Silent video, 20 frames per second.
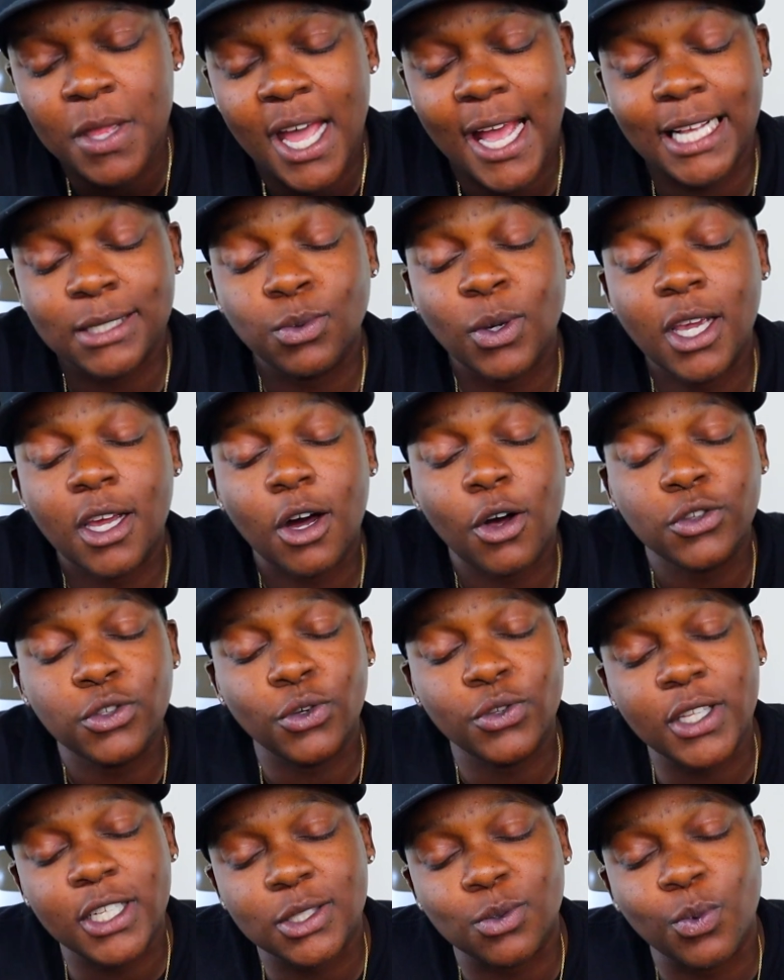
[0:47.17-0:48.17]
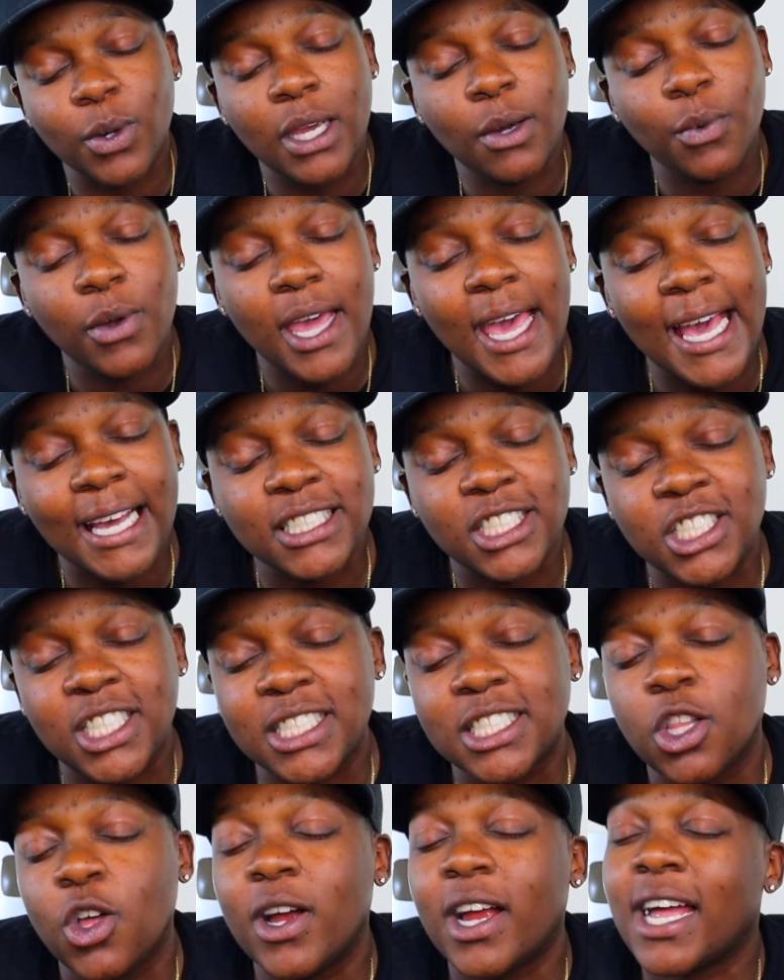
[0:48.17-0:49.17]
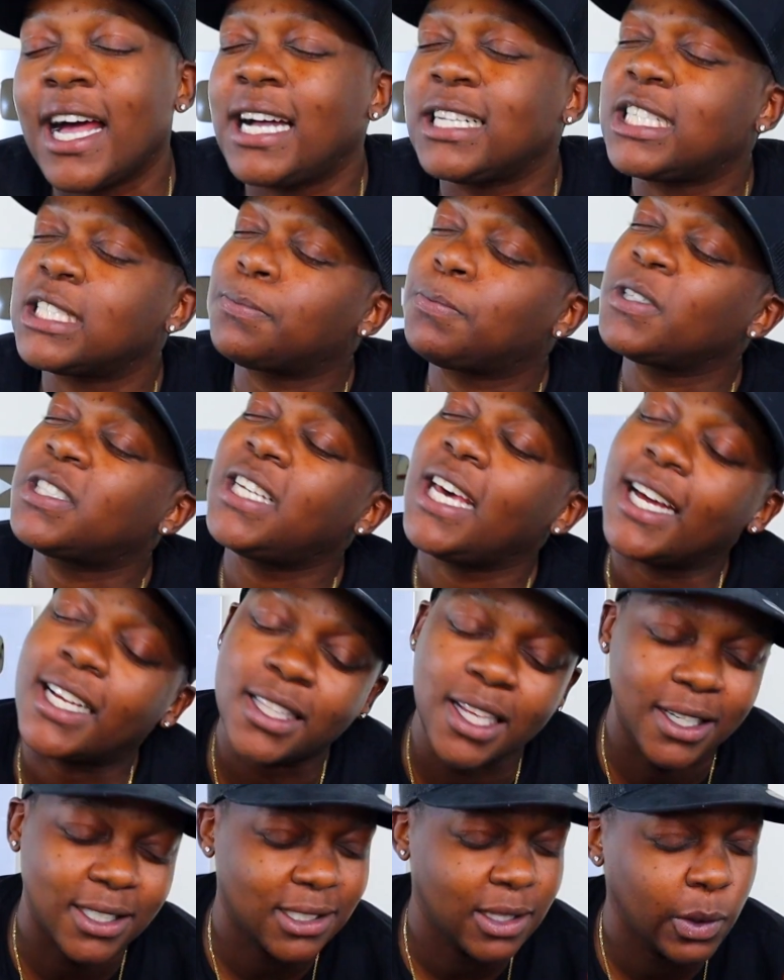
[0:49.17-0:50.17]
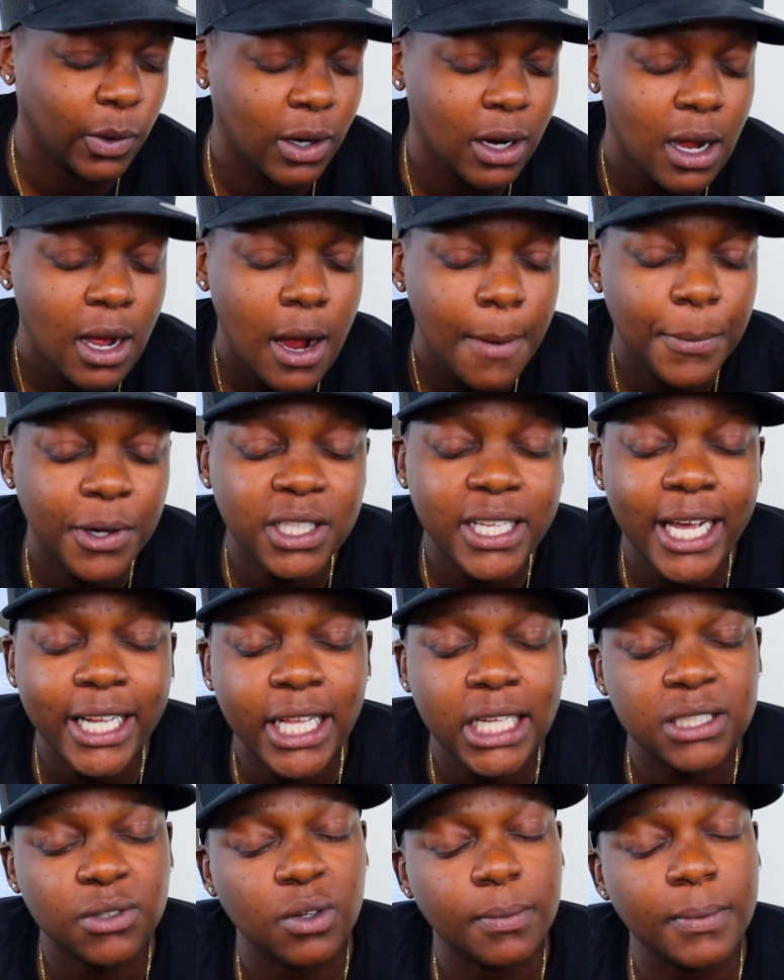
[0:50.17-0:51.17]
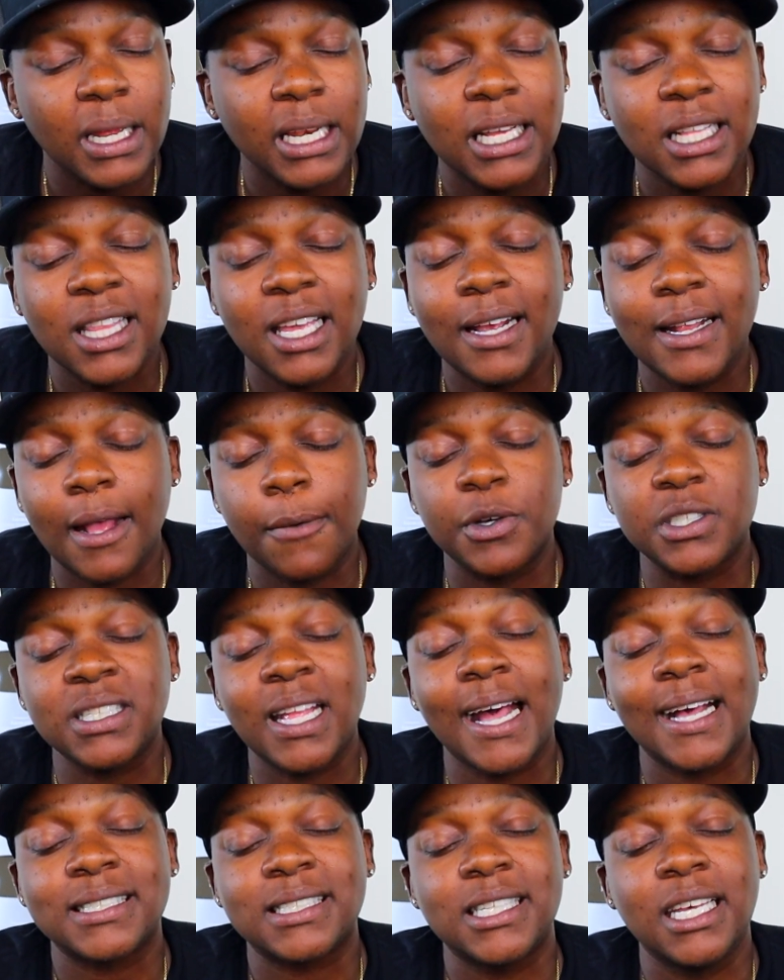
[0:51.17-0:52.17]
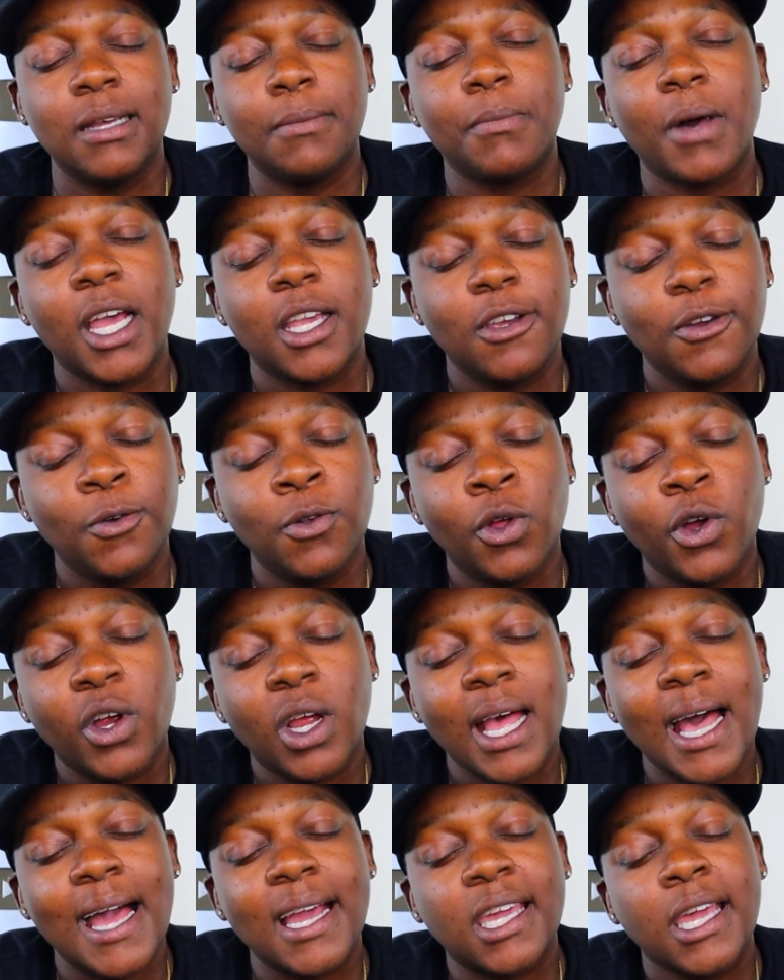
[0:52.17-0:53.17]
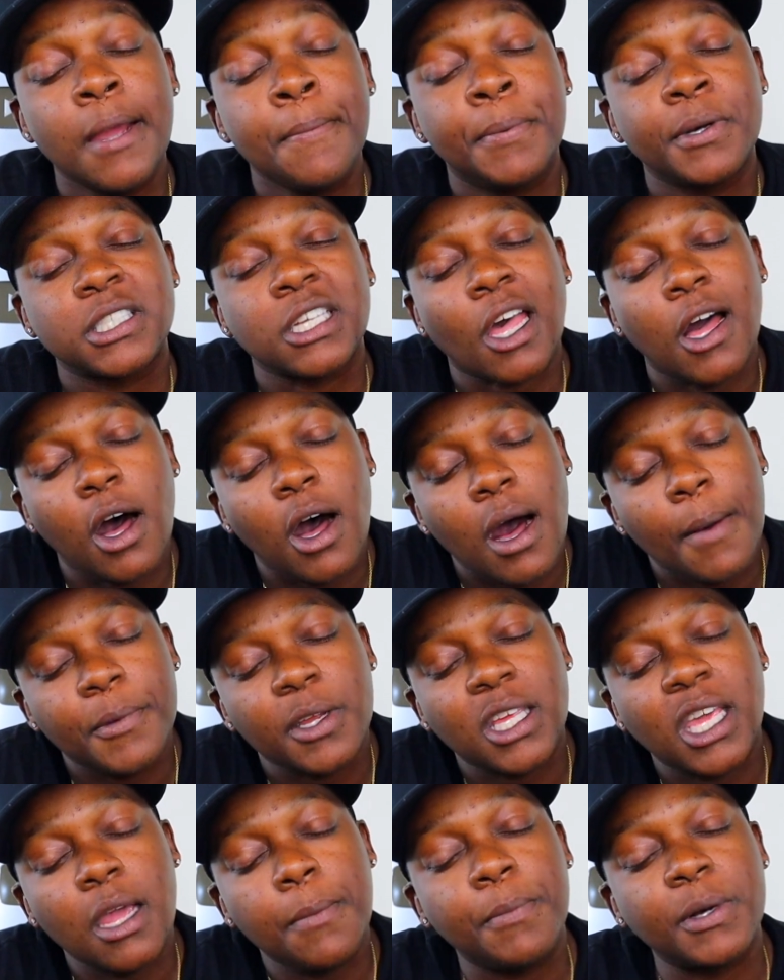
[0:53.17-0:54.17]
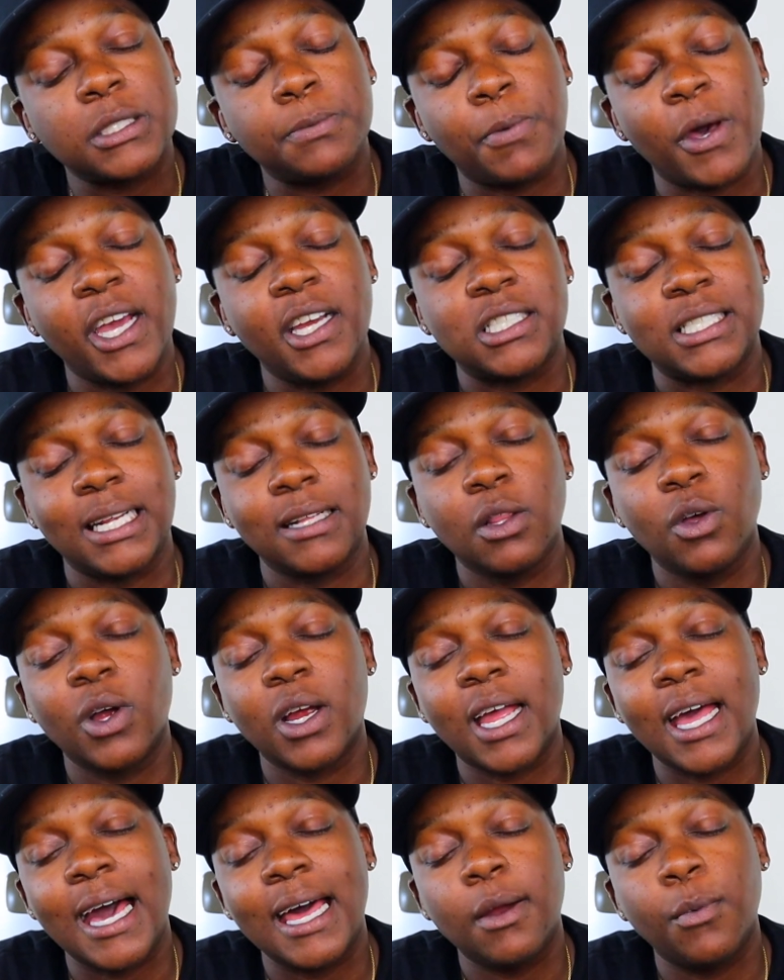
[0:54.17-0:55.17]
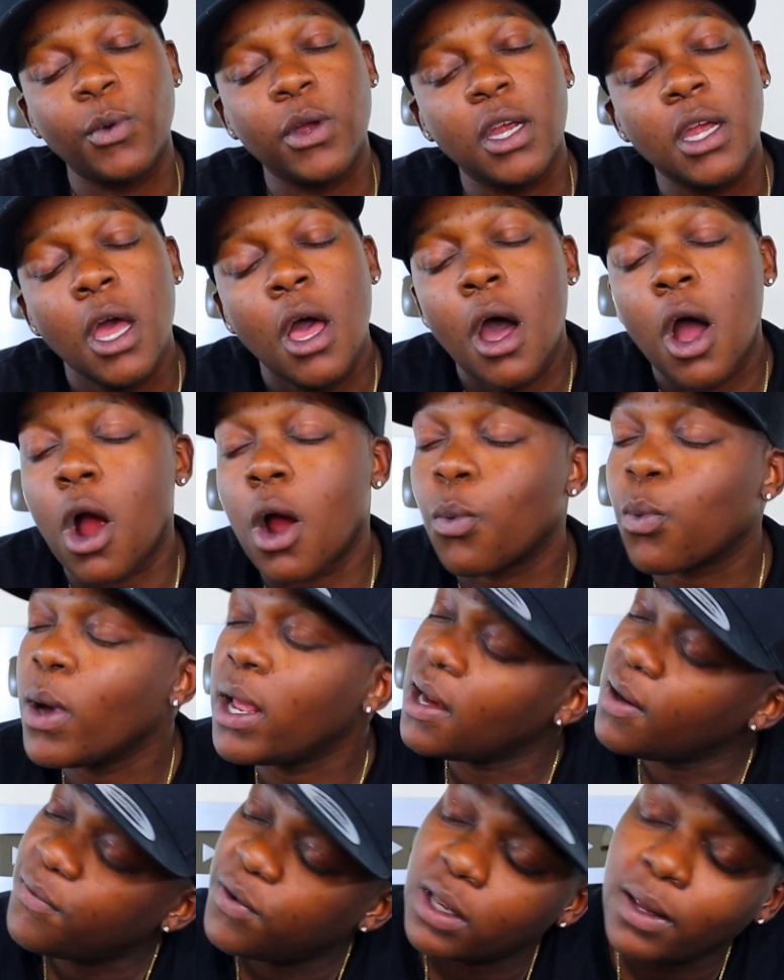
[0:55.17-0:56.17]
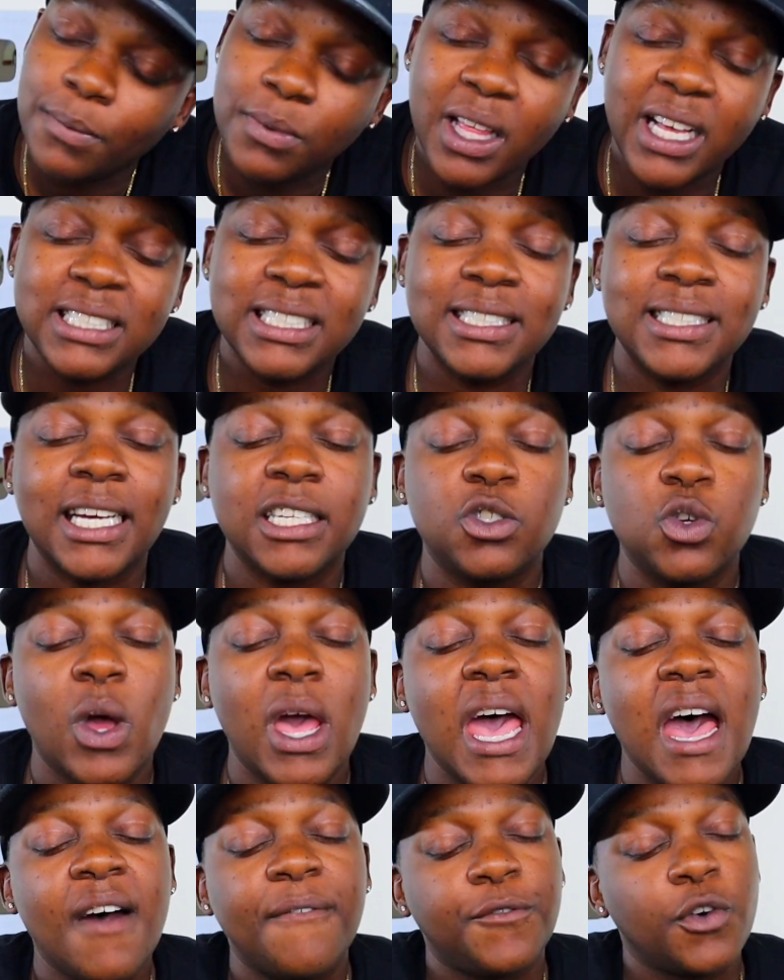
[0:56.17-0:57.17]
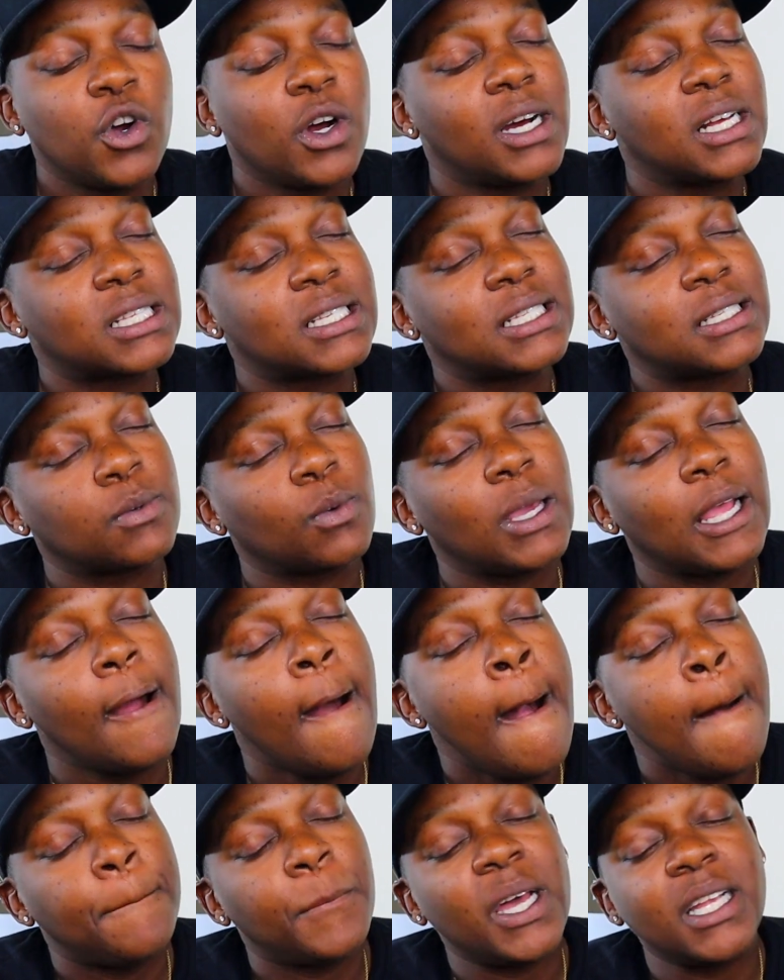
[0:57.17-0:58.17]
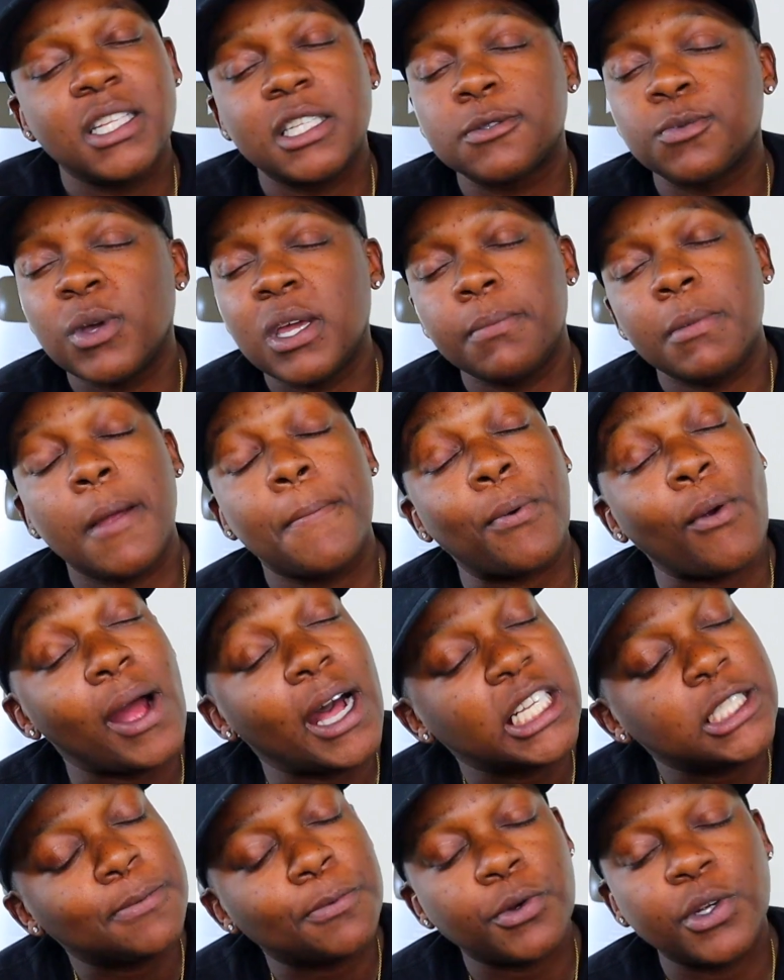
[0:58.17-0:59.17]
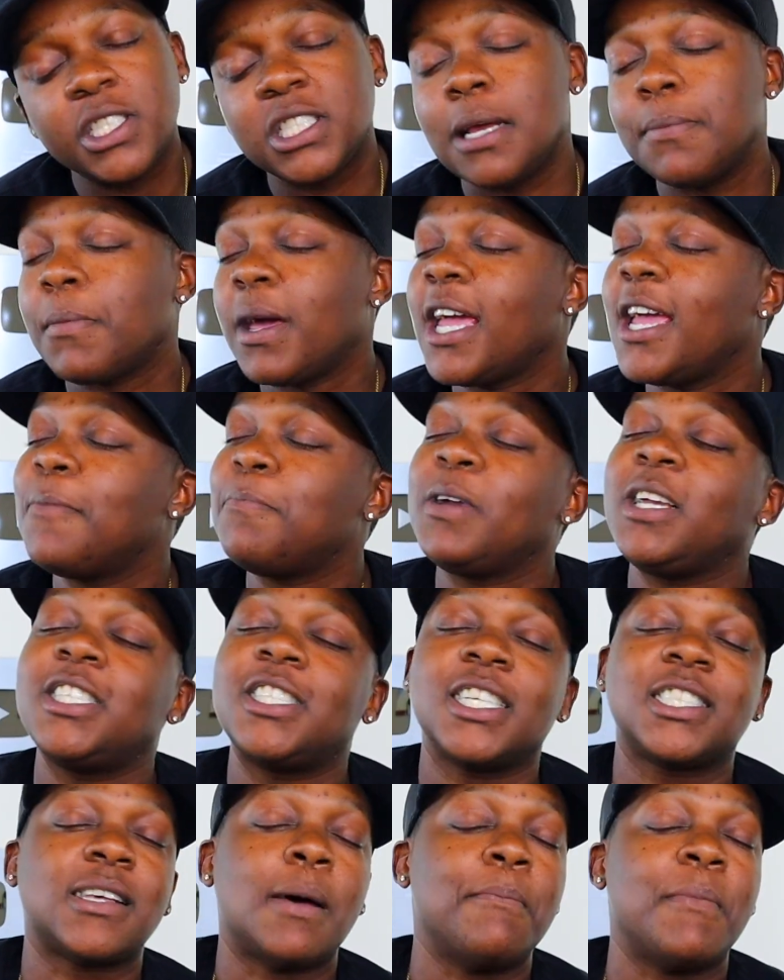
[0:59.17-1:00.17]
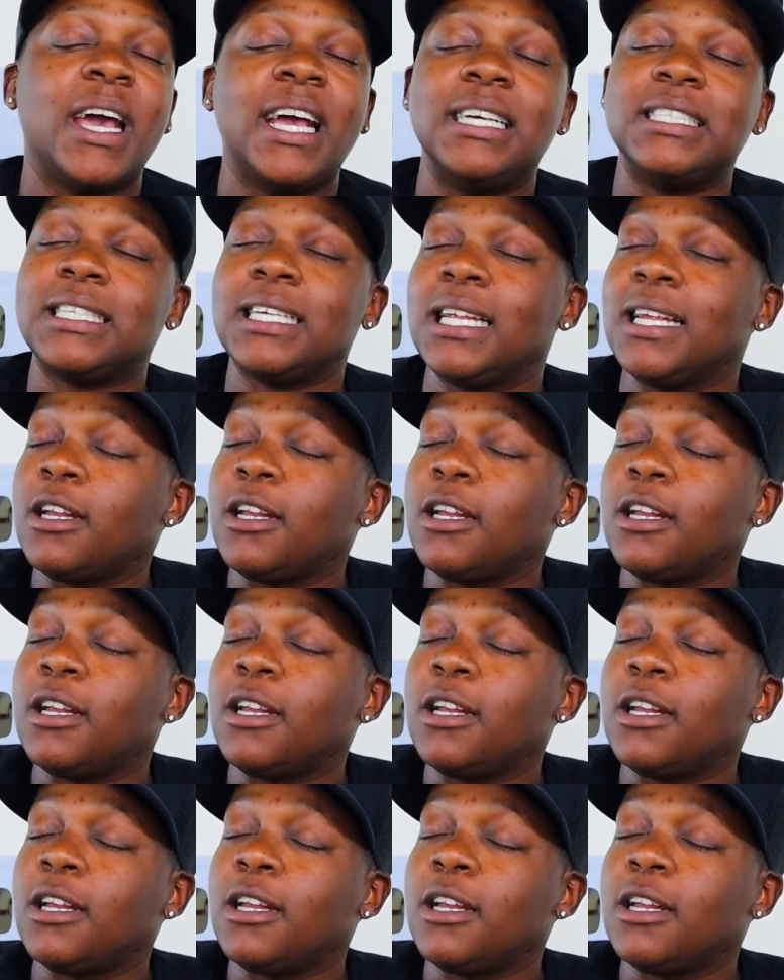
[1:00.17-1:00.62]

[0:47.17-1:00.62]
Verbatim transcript: As we go through this week, we ask you just, Lord God, just protect us, Lord. Protect us from anything that was not sent by you, Lord God. Keep us calm and keep us patient, Lord God. We are ready for the blessings that you have for us this week. Make this week be prosperous and may it be just amazing.